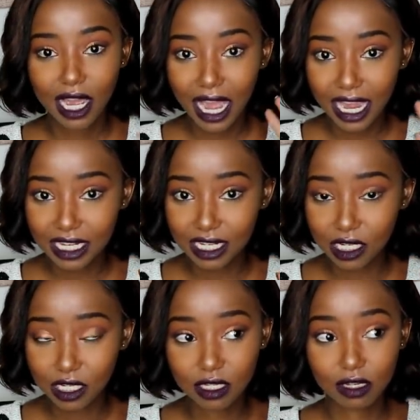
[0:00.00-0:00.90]
hiding
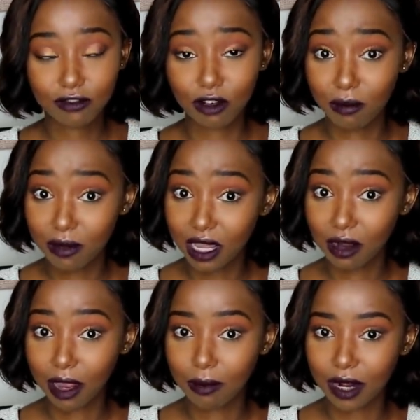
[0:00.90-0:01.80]
it from me
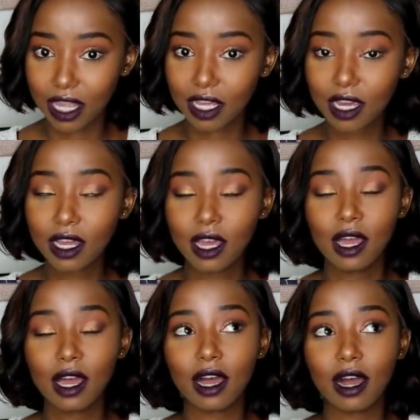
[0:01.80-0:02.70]
and my brother.
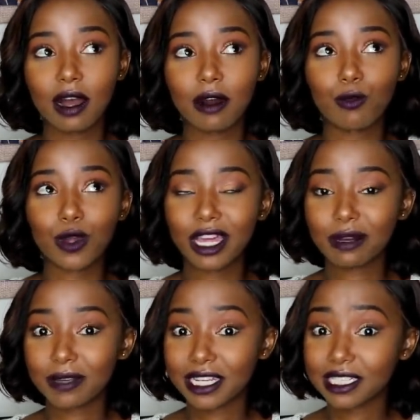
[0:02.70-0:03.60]
With that being